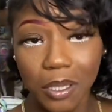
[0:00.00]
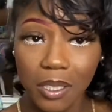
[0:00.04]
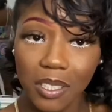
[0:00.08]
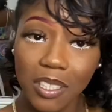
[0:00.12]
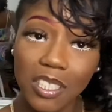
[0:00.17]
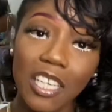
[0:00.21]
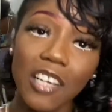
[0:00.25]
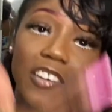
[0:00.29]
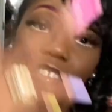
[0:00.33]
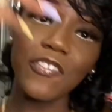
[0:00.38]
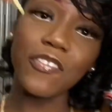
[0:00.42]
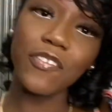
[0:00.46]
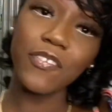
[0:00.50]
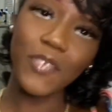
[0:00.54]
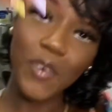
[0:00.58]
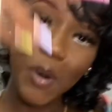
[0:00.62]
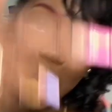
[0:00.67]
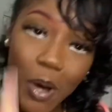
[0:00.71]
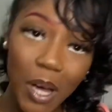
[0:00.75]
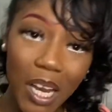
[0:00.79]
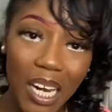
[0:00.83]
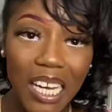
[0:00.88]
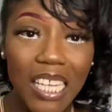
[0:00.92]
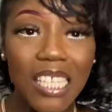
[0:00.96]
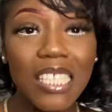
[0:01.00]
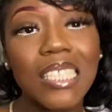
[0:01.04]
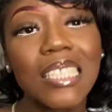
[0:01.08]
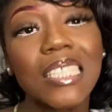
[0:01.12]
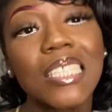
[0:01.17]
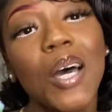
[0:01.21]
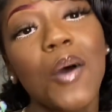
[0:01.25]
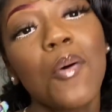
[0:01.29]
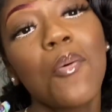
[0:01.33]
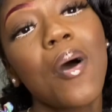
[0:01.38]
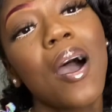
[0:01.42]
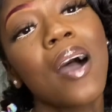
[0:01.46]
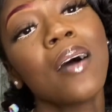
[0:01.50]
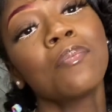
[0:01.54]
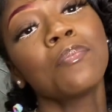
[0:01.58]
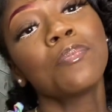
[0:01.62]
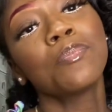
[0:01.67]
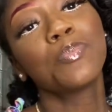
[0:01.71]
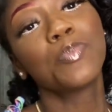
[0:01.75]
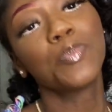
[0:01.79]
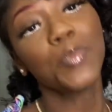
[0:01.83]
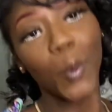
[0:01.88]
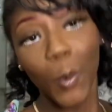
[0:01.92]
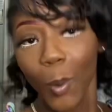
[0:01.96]
to falling, so I'm
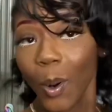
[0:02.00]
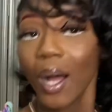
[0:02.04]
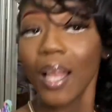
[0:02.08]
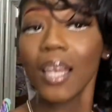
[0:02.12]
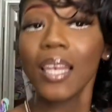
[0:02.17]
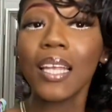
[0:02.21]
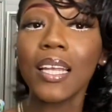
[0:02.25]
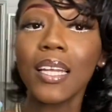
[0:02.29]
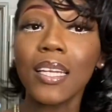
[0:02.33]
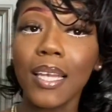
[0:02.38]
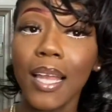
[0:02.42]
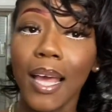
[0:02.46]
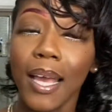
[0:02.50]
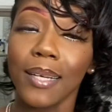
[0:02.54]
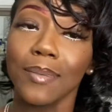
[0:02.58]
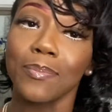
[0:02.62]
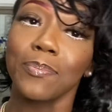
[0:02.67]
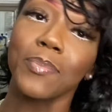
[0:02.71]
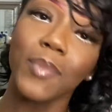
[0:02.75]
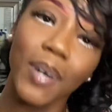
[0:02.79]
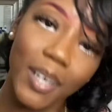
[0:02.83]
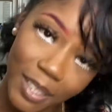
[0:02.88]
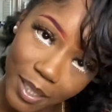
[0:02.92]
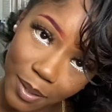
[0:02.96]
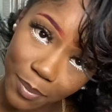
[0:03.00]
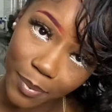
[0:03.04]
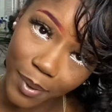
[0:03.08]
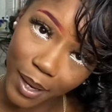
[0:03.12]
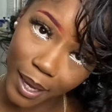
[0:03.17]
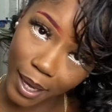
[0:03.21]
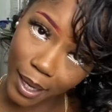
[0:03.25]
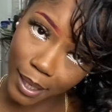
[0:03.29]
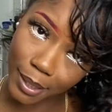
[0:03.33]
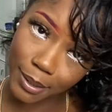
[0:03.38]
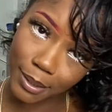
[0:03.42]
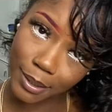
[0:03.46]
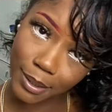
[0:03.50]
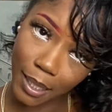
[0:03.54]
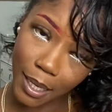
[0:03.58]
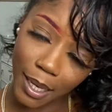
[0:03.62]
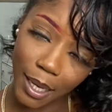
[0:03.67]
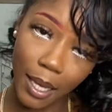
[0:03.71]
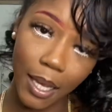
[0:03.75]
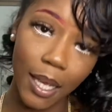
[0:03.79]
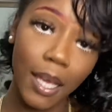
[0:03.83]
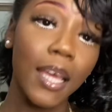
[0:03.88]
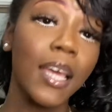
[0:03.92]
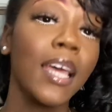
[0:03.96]
boiling like Moneybag
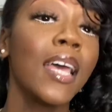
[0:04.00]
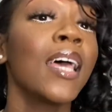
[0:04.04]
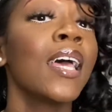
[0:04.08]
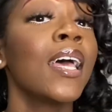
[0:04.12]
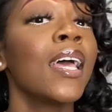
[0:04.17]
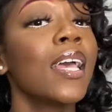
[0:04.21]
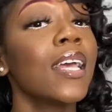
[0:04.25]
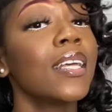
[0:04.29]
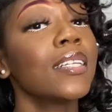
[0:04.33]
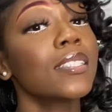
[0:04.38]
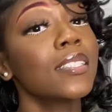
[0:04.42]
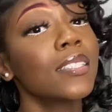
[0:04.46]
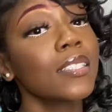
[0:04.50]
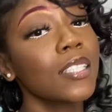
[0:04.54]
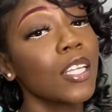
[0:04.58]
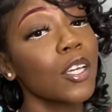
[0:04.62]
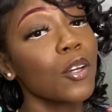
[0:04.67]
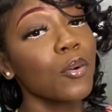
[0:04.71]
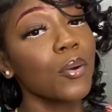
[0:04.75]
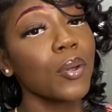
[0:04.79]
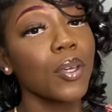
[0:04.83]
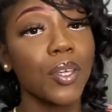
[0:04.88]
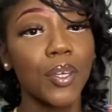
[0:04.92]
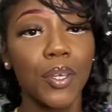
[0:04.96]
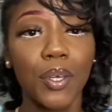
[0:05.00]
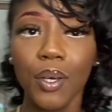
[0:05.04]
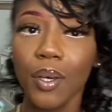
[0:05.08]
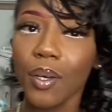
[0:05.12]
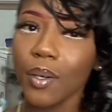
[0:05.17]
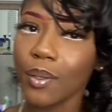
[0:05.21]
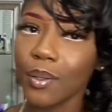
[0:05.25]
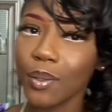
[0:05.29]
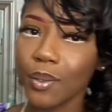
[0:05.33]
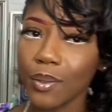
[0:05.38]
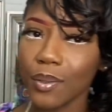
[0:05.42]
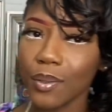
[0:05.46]
said. It's still cute.